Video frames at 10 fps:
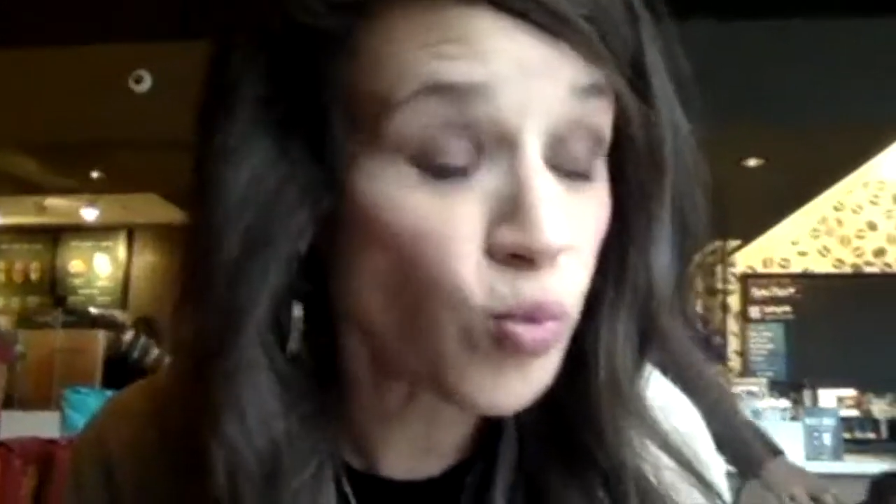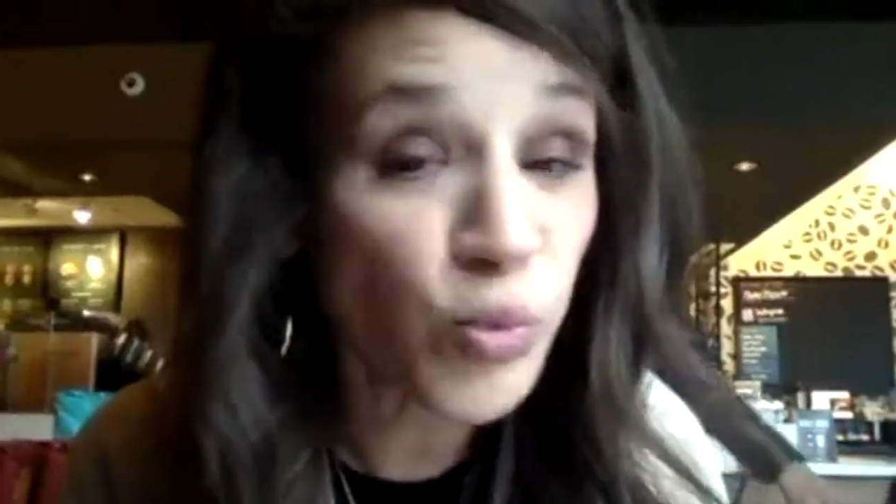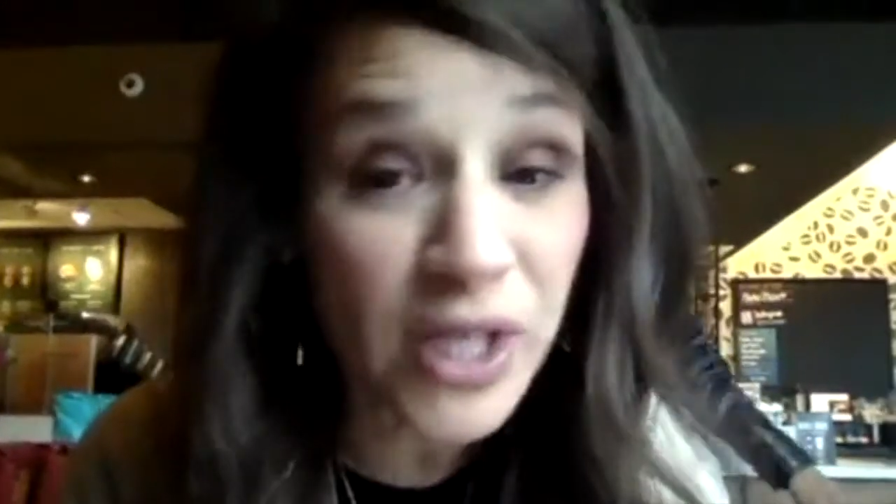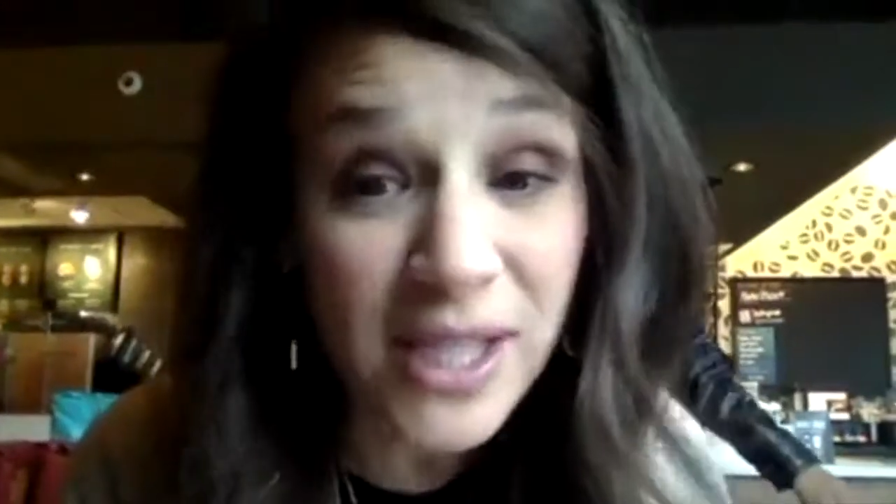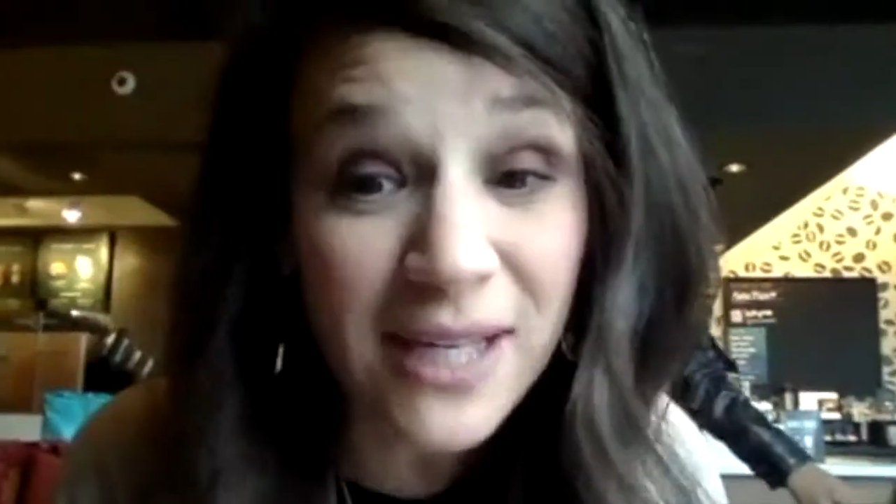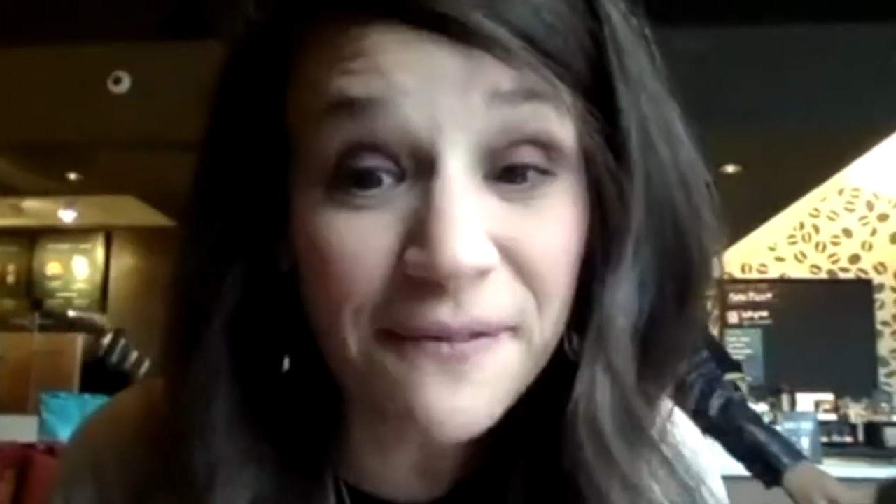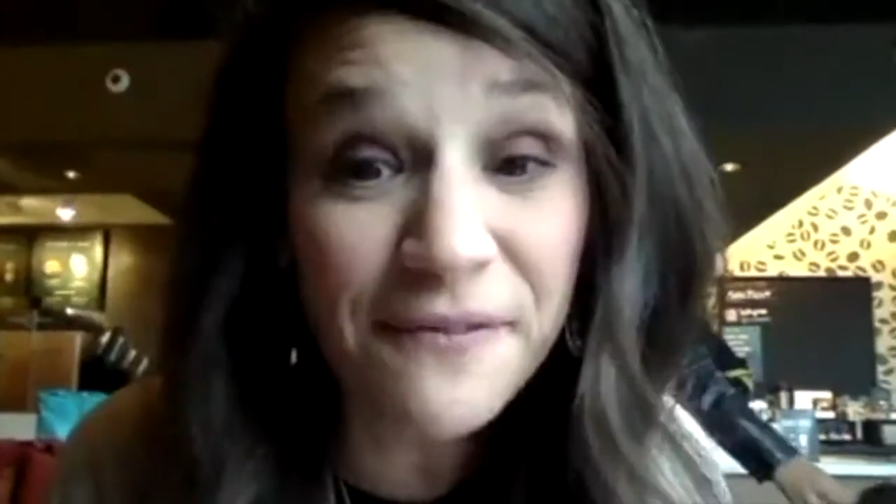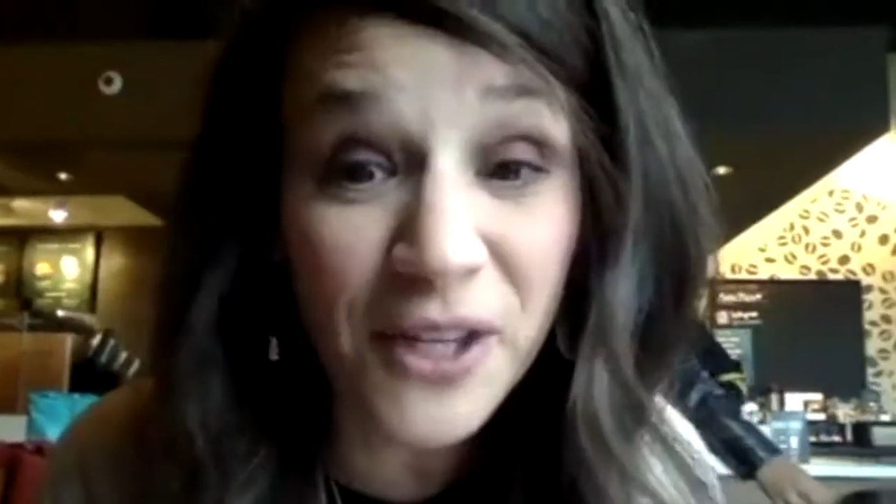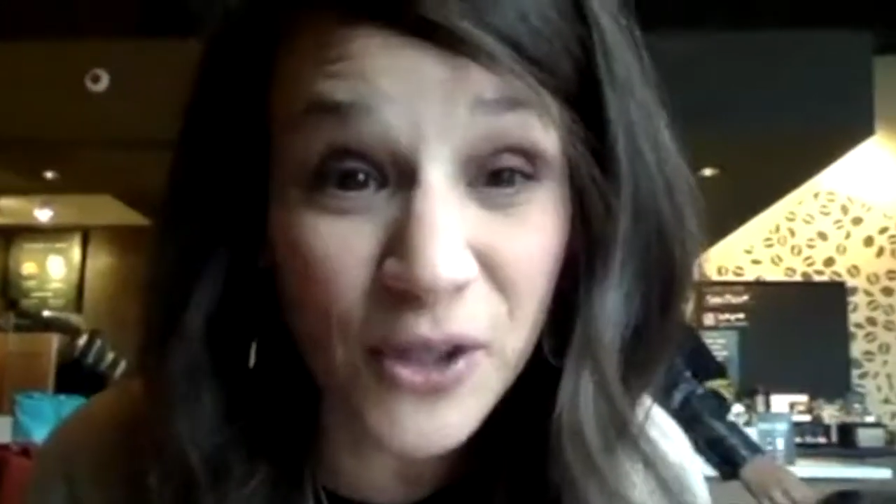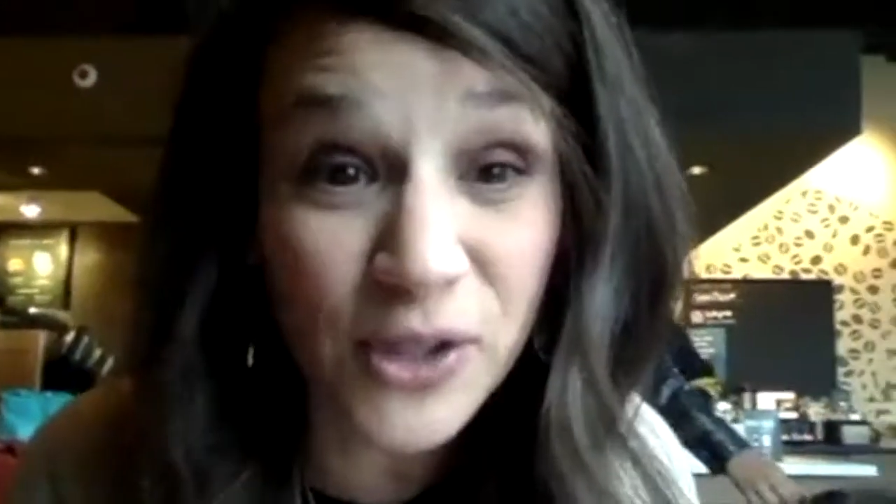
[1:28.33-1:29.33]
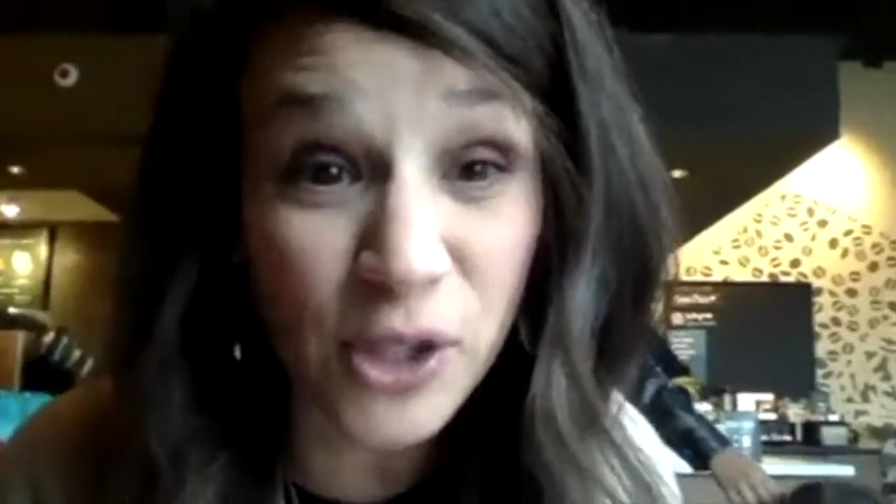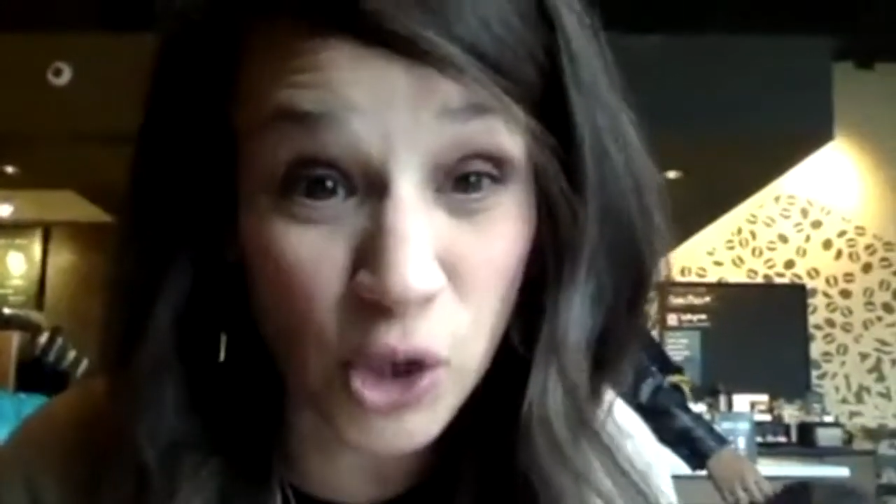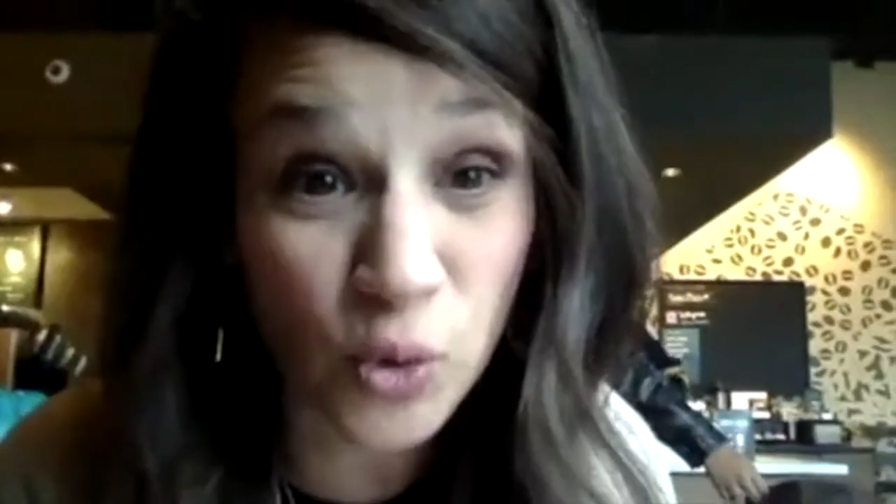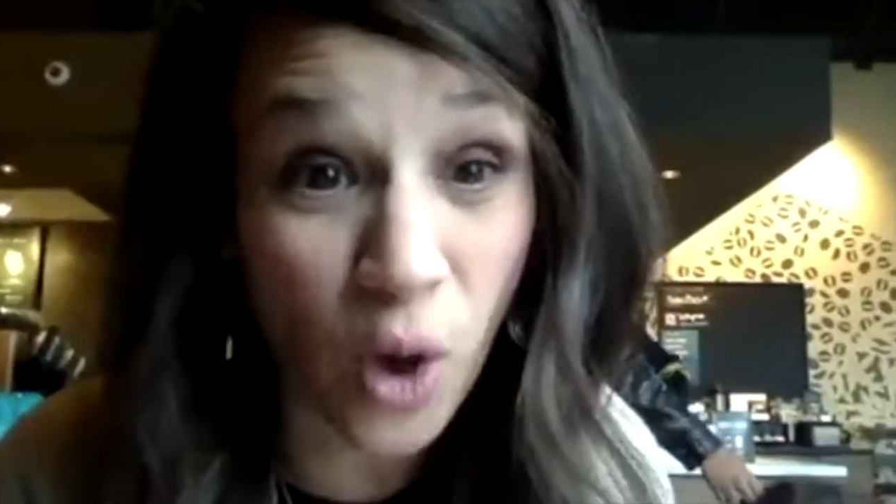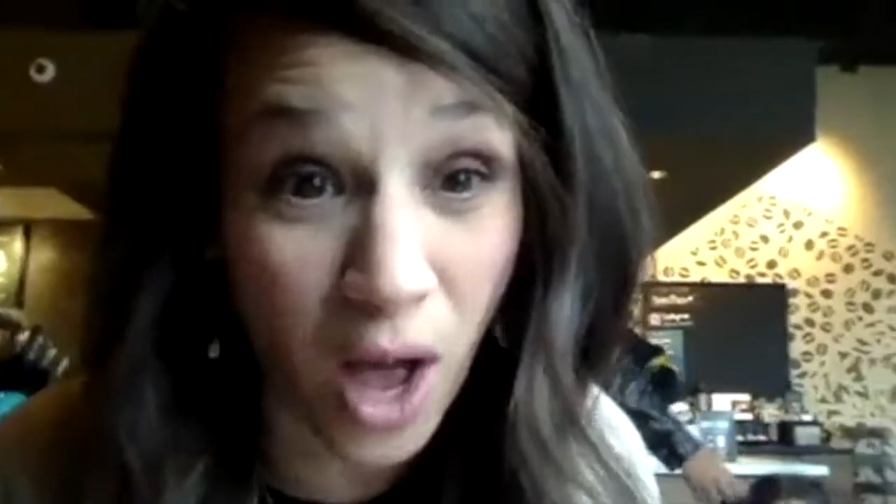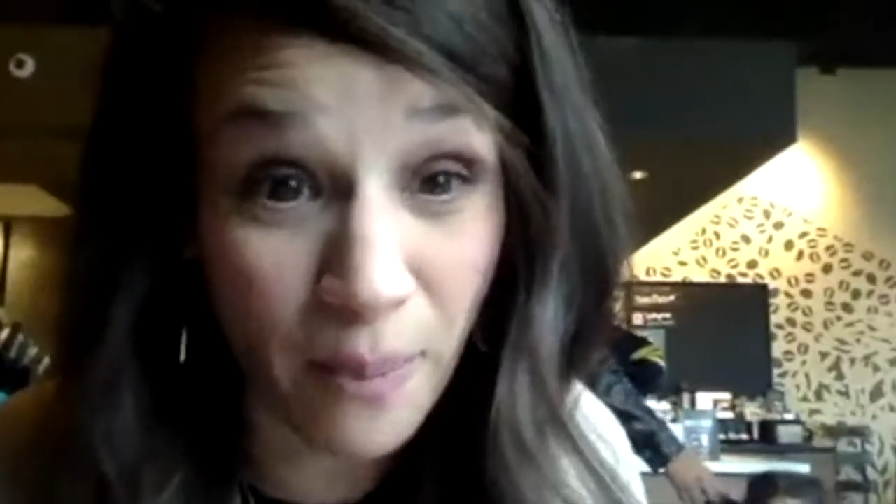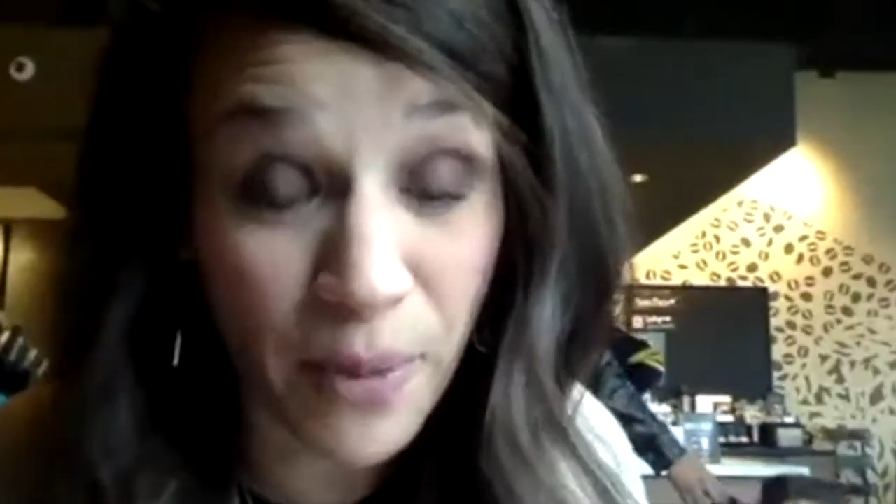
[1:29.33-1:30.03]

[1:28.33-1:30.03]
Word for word: really fills you up.